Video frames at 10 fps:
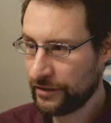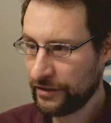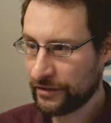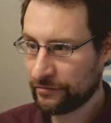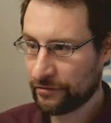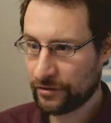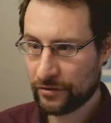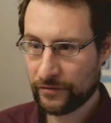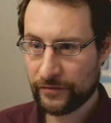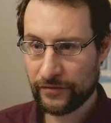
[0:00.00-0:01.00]
here
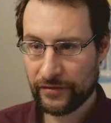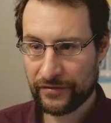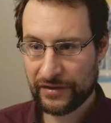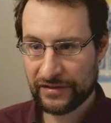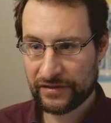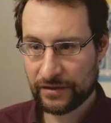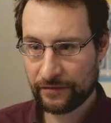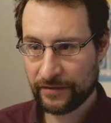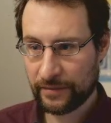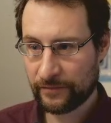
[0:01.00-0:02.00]
of that
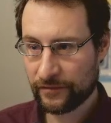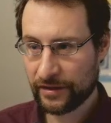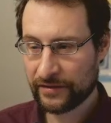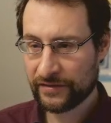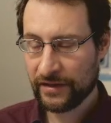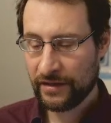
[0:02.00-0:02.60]
stuff, VMFlex.